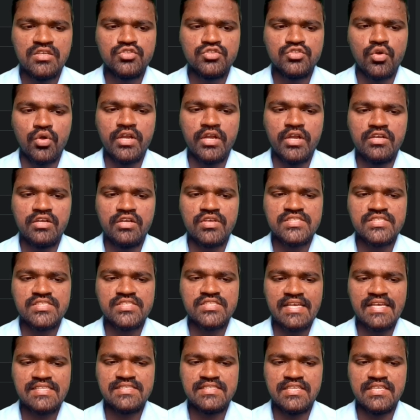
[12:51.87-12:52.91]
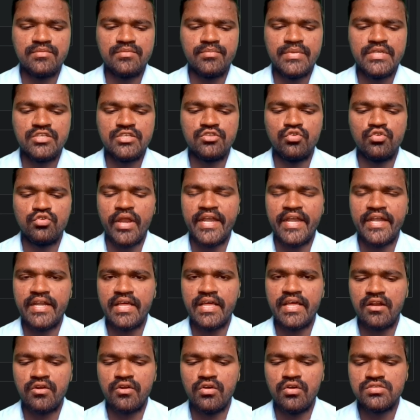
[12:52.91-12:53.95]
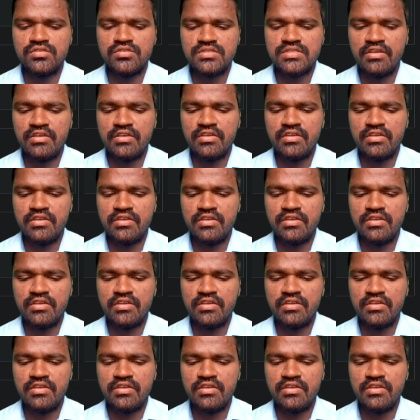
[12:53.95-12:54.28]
so it was asking me to enter rows.